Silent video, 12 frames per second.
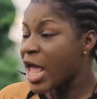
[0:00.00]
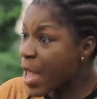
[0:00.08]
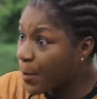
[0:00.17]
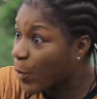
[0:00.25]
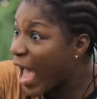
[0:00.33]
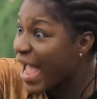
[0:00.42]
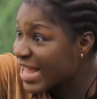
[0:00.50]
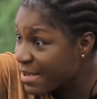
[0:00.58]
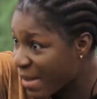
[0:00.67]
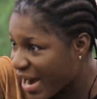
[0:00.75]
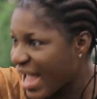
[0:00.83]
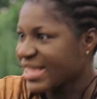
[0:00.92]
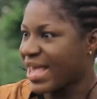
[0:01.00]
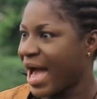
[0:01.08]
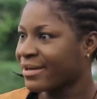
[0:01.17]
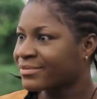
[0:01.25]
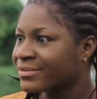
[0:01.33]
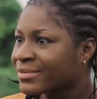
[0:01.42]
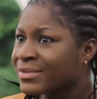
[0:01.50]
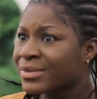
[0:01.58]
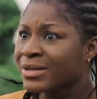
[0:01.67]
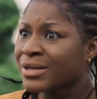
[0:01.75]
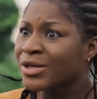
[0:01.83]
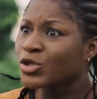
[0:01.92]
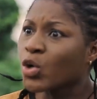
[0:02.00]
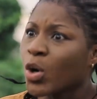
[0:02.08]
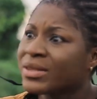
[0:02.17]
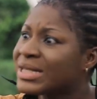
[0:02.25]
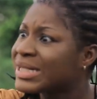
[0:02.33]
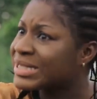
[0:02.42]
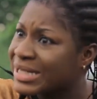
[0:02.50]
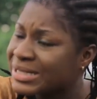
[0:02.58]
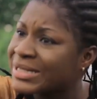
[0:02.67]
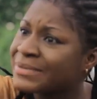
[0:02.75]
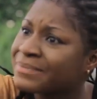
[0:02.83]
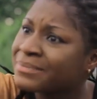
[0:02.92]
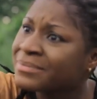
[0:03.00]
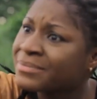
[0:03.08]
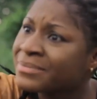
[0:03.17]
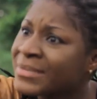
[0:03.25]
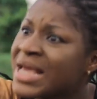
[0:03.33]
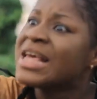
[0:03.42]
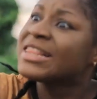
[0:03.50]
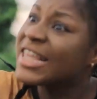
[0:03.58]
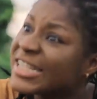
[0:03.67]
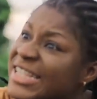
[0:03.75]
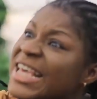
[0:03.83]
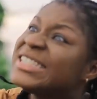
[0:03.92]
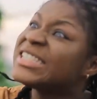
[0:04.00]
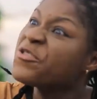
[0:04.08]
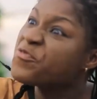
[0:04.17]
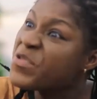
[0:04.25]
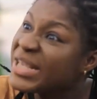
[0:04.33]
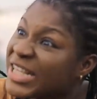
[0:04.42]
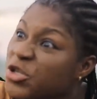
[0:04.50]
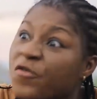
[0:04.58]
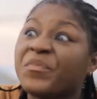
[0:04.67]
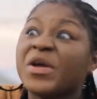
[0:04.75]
Ibu enyi merenya. So this is it. This is the reason